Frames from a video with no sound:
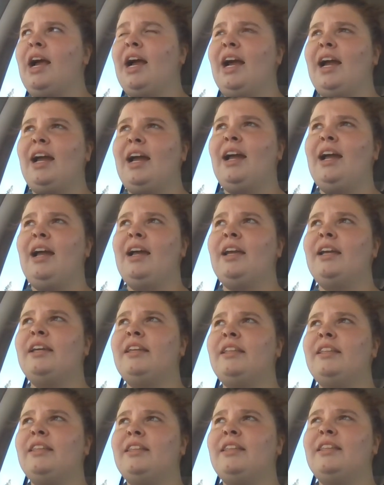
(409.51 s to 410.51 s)

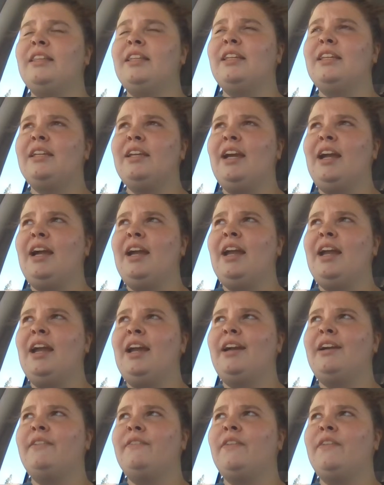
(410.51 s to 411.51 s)
I think I
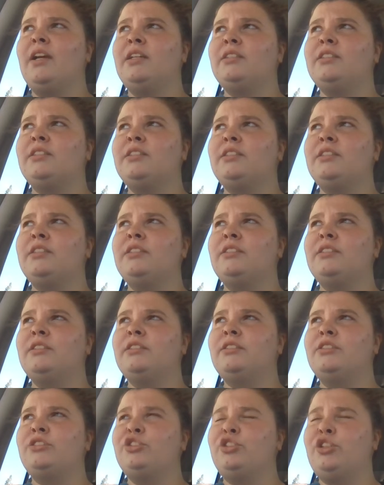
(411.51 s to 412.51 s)
have
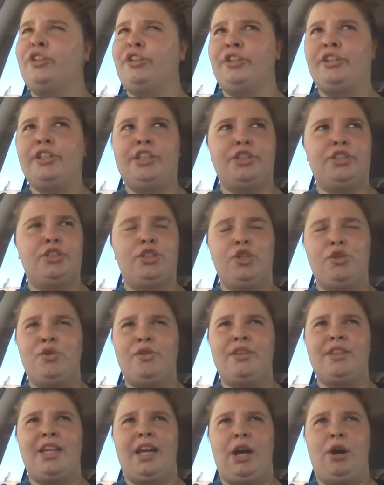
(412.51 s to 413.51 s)
started
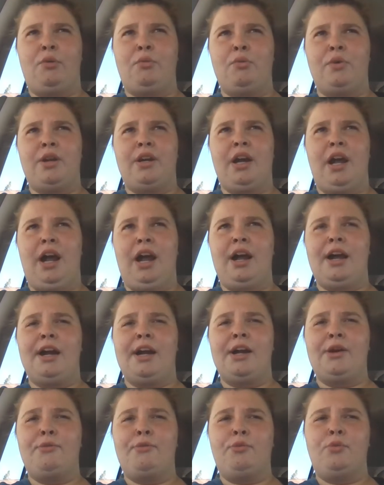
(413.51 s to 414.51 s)
doing that when
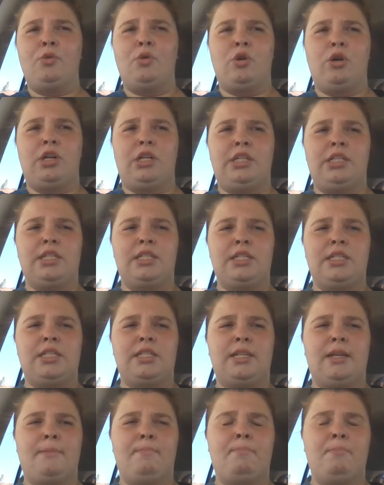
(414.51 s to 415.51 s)
I
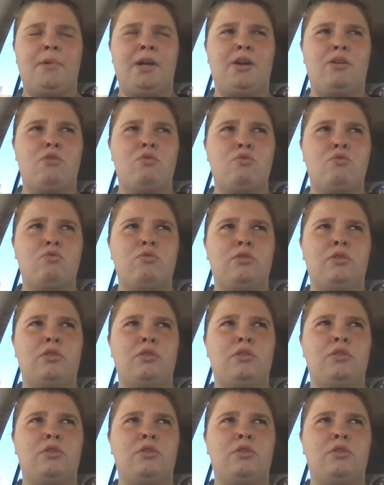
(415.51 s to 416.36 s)
was about